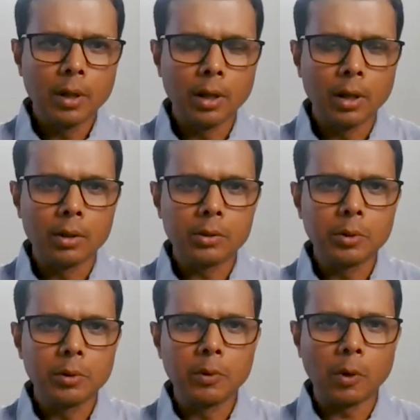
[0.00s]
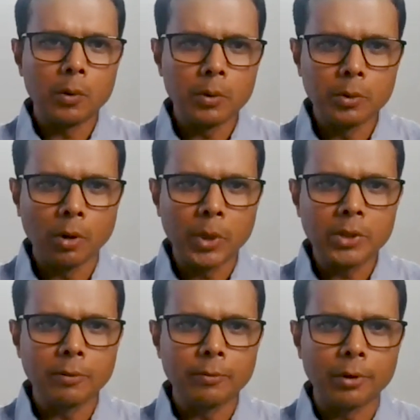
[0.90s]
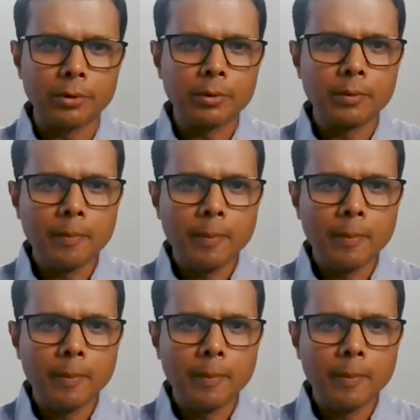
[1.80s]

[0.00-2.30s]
could you draw a picture for us?